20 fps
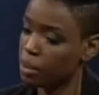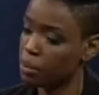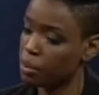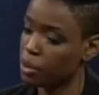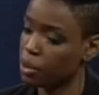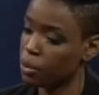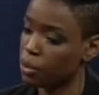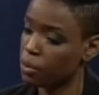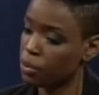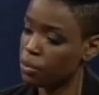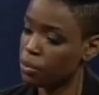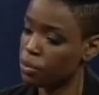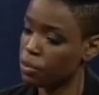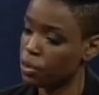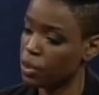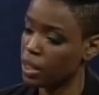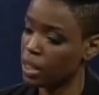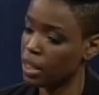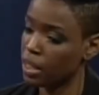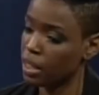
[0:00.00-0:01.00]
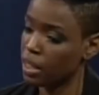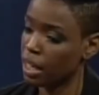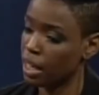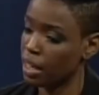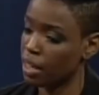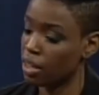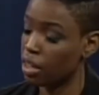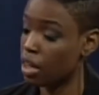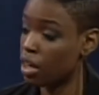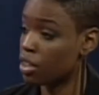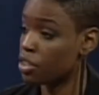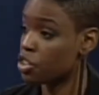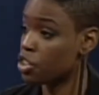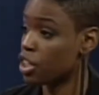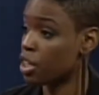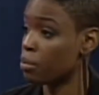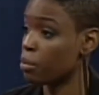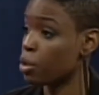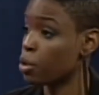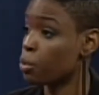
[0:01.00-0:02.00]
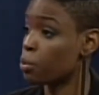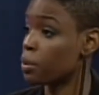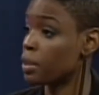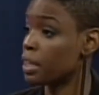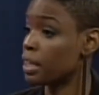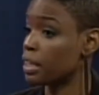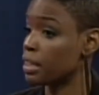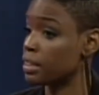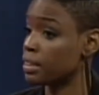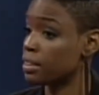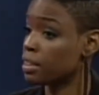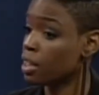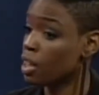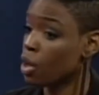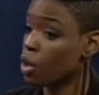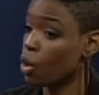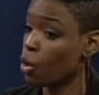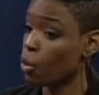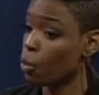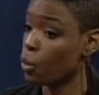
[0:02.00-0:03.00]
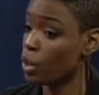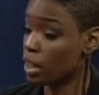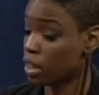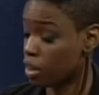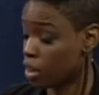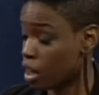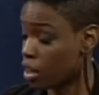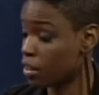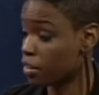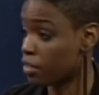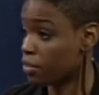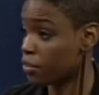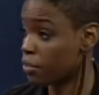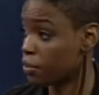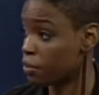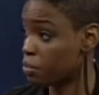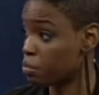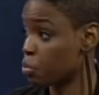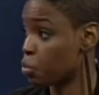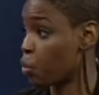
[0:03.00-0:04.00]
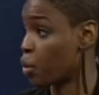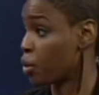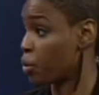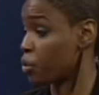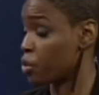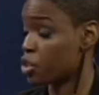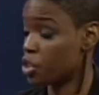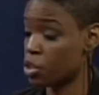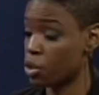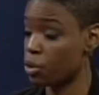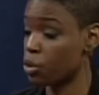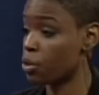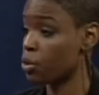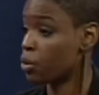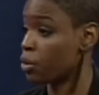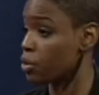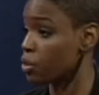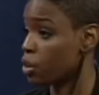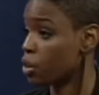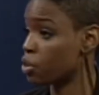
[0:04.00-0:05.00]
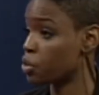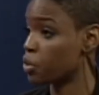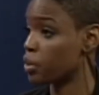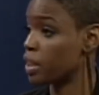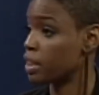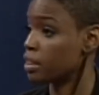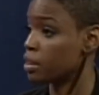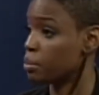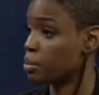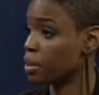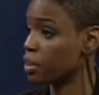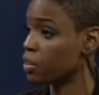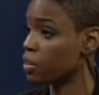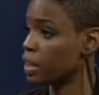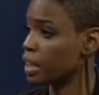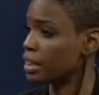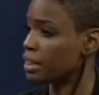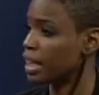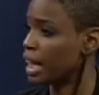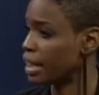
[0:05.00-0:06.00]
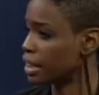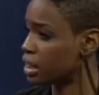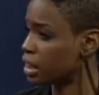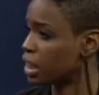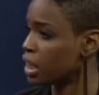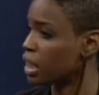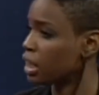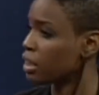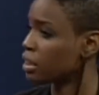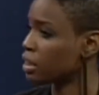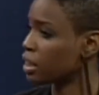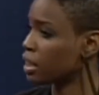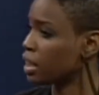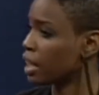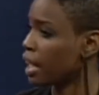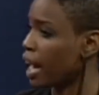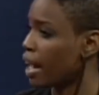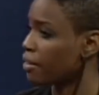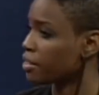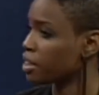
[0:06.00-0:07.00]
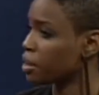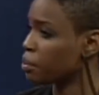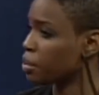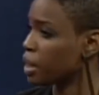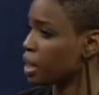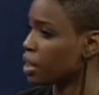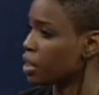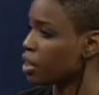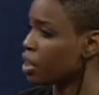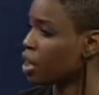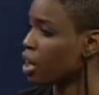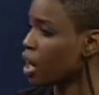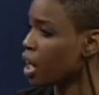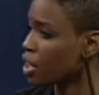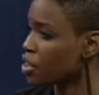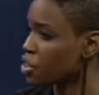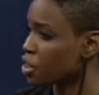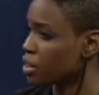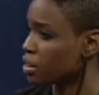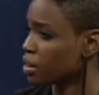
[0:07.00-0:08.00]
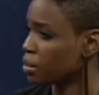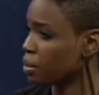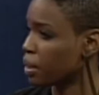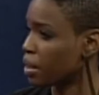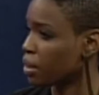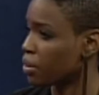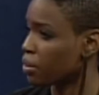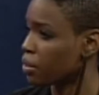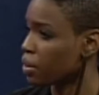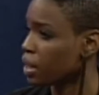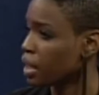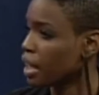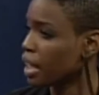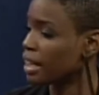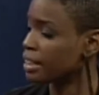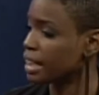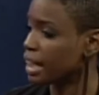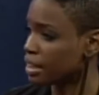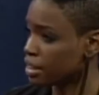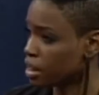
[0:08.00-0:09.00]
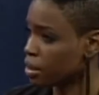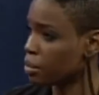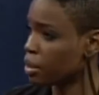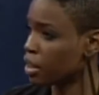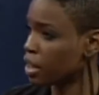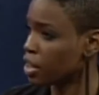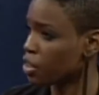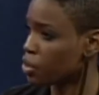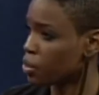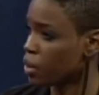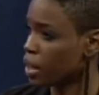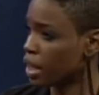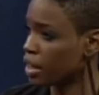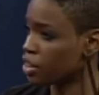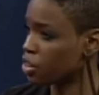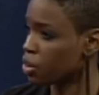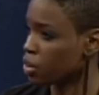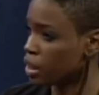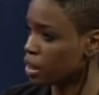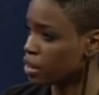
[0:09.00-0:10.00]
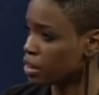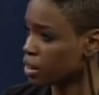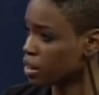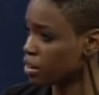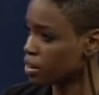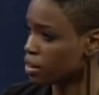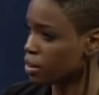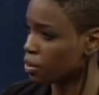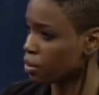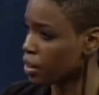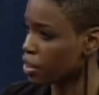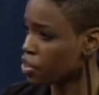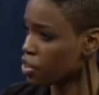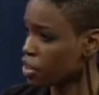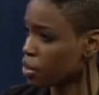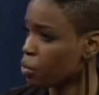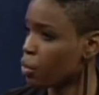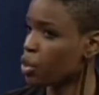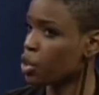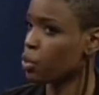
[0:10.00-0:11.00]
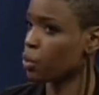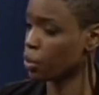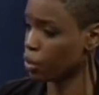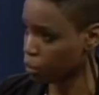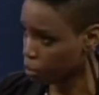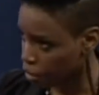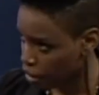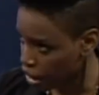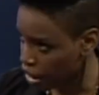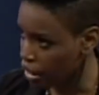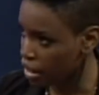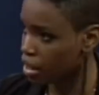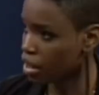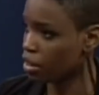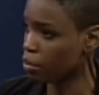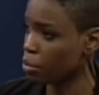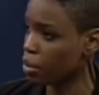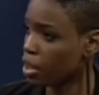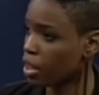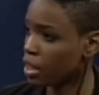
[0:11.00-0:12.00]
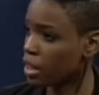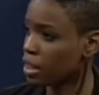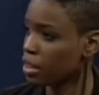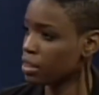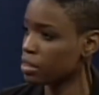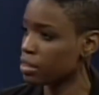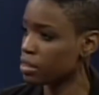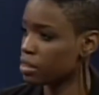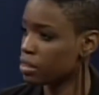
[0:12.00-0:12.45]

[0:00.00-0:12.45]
gluten-free and non-GMO, because with a lot of, whether it's children or adults with disabilities, that's things that they have to be cautious about. Is that something that you guys took into consideration when you were thinking of products?